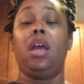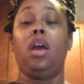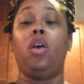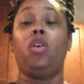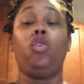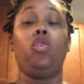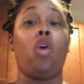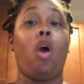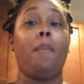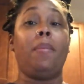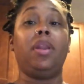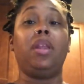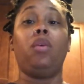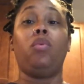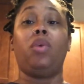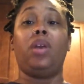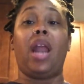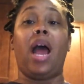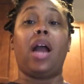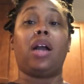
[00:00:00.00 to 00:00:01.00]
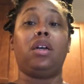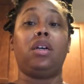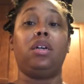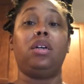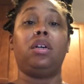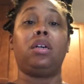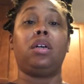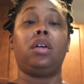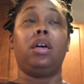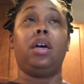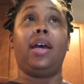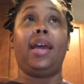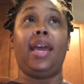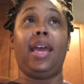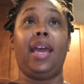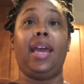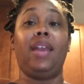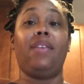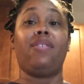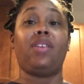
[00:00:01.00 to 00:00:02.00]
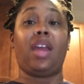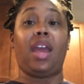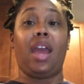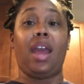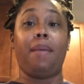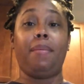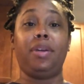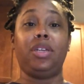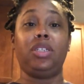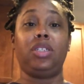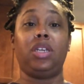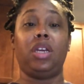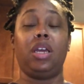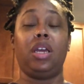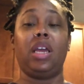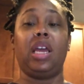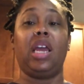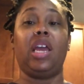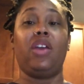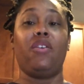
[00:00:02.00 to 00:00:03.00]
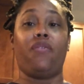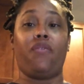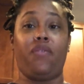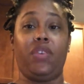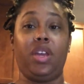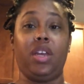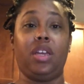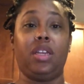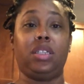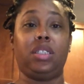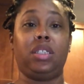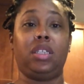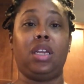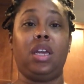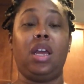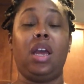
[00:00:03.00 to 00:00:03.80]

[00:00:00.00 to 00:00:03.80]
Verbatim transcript: normally when I cook a head of cabbage, it fits.